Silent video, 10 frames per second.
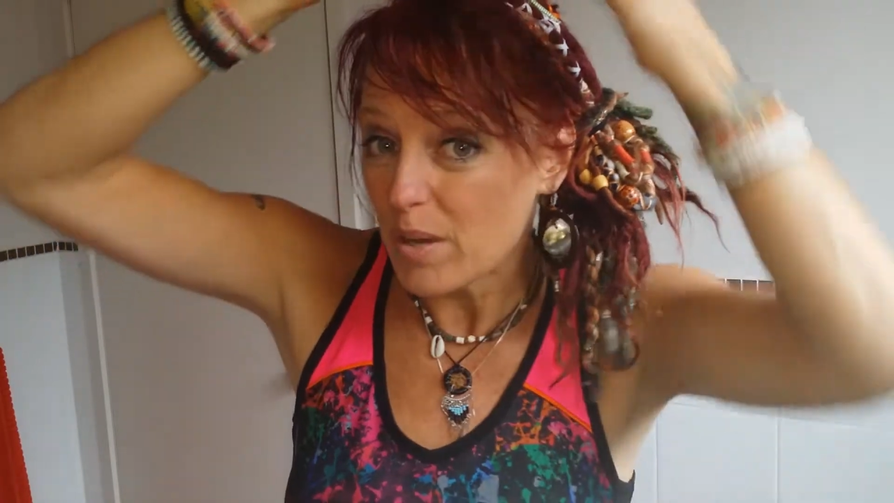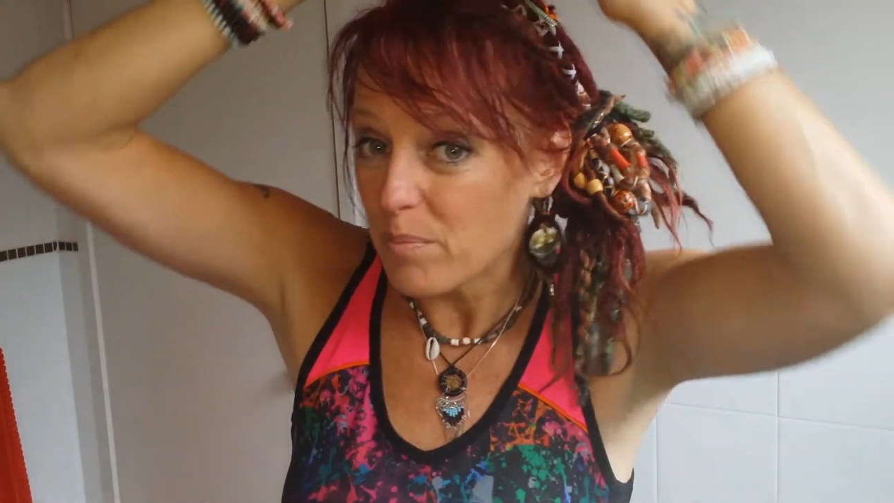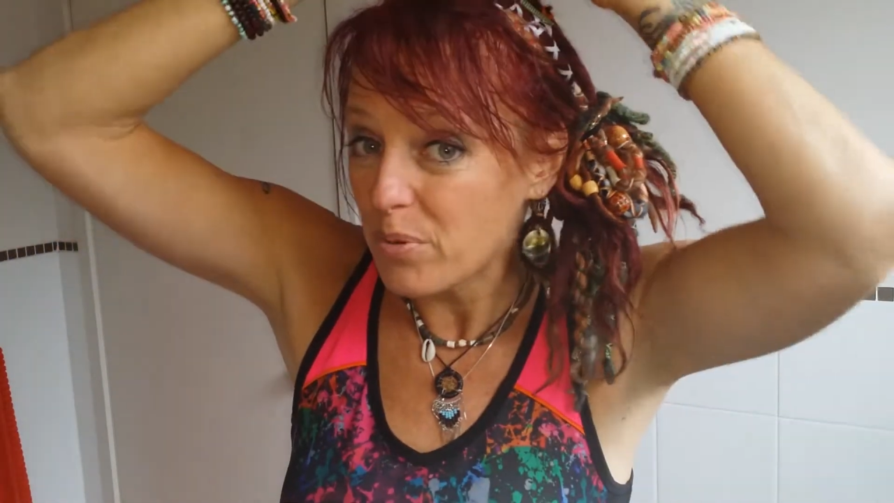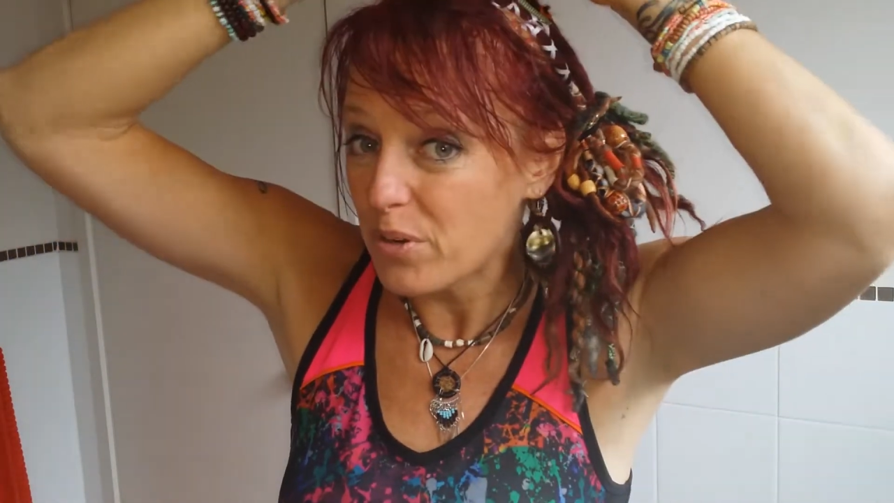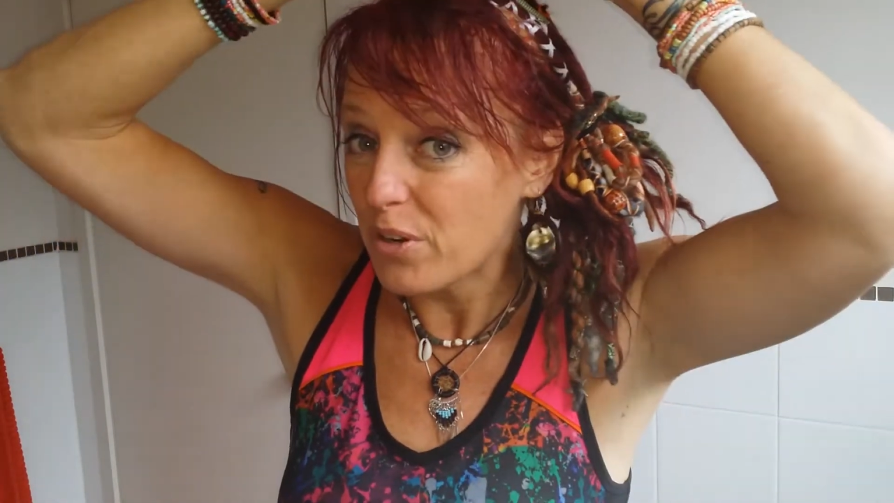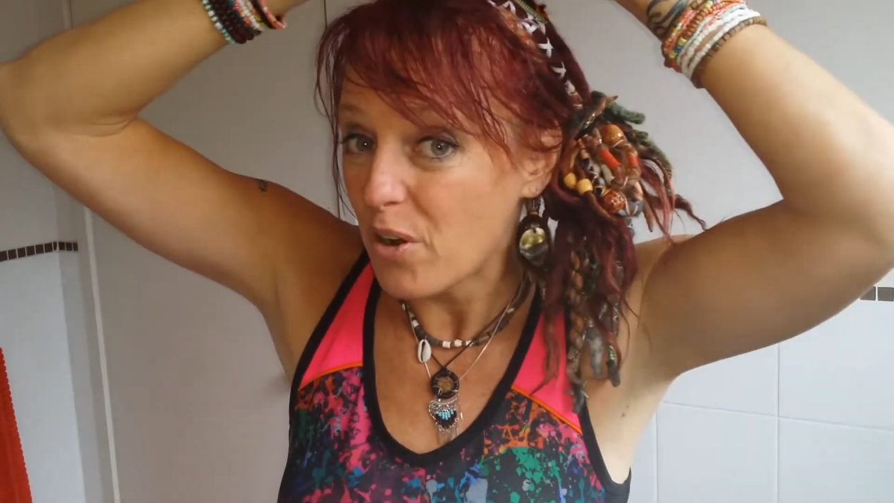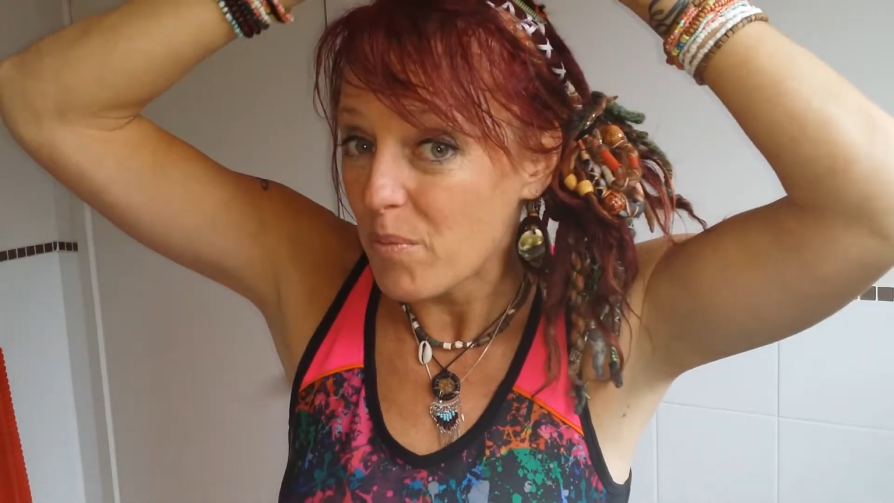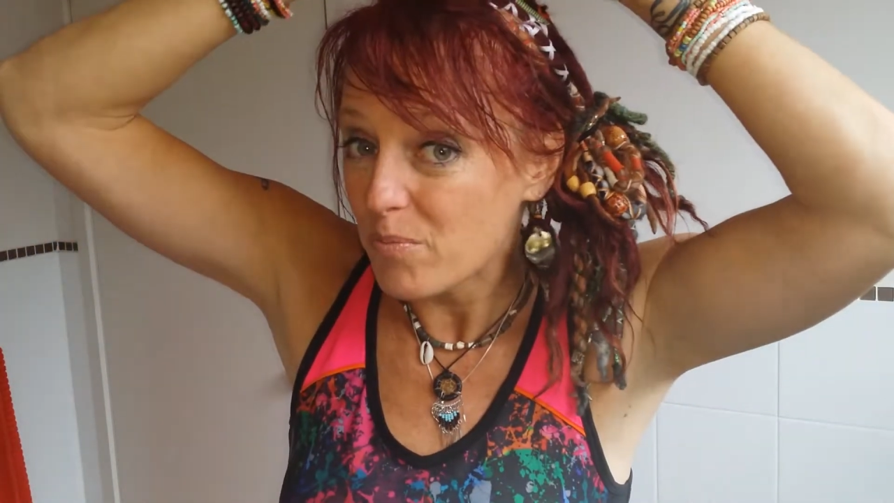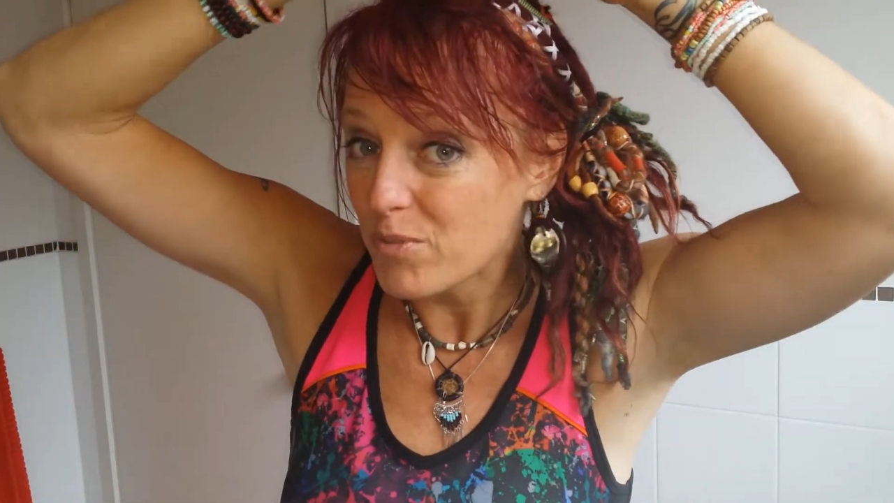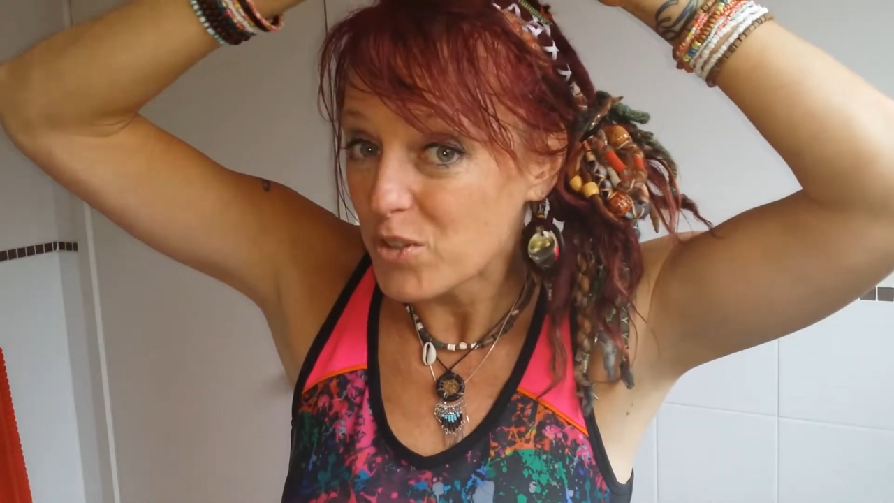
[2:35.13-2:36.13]
and put it
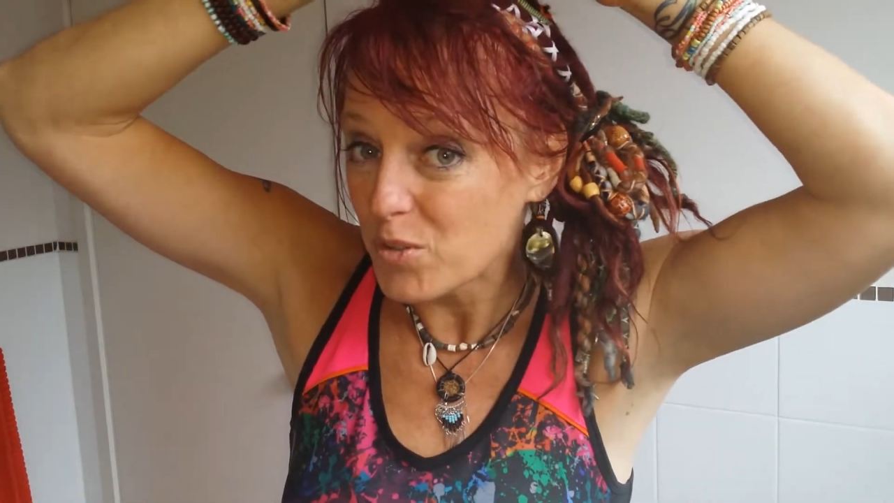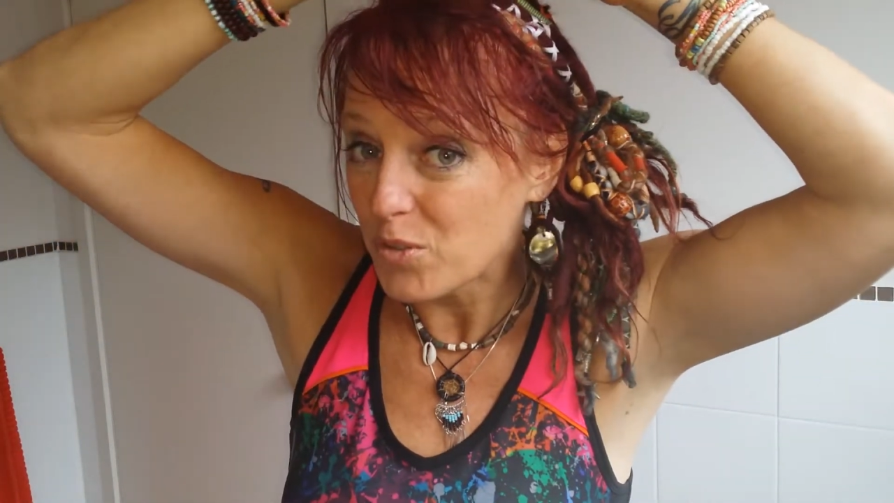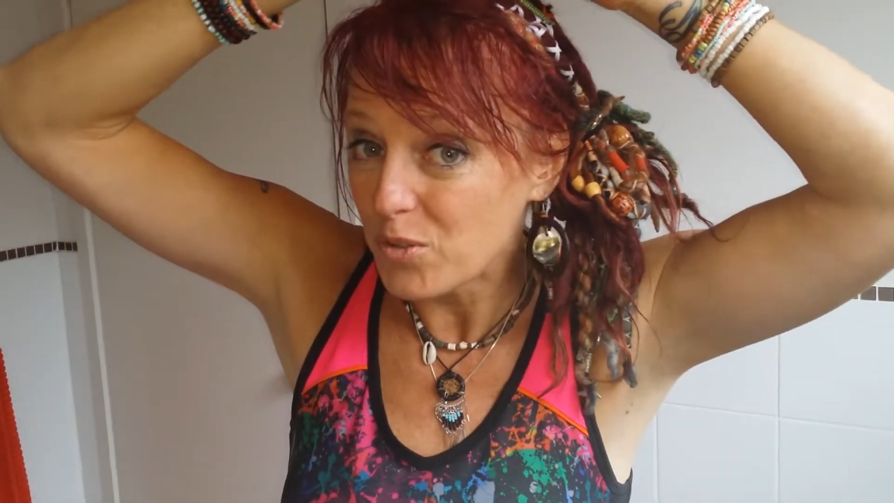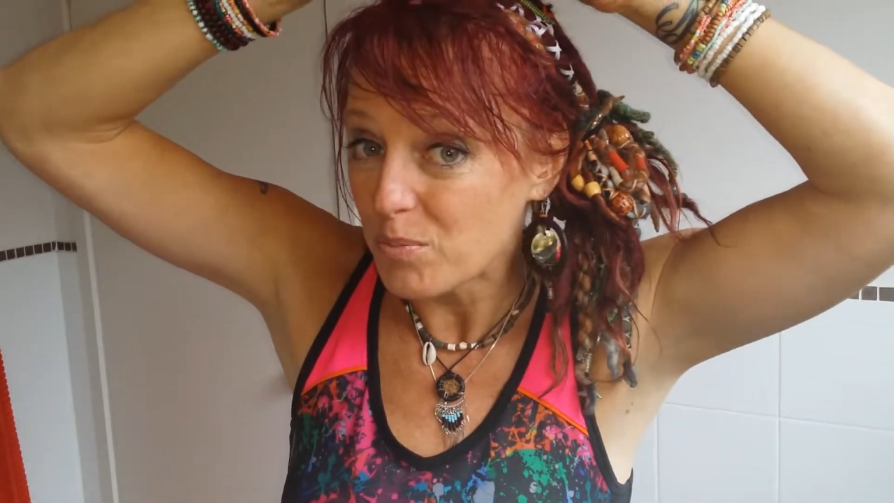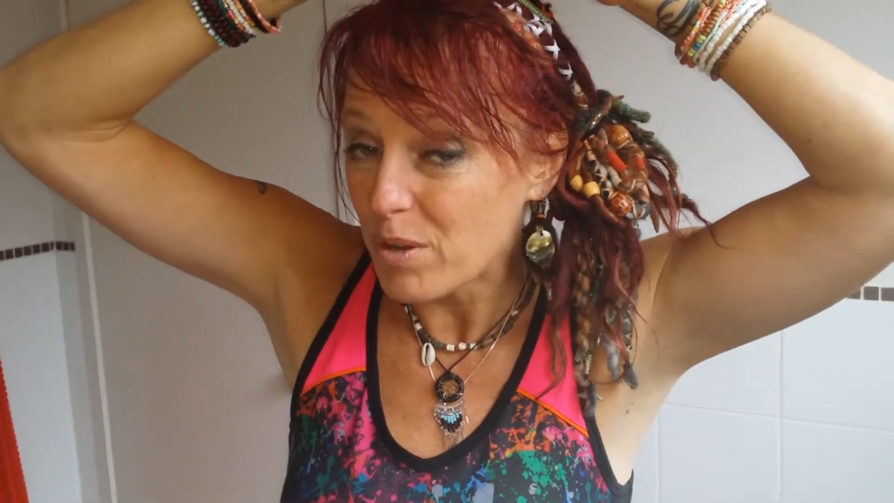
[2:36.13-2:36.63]
onto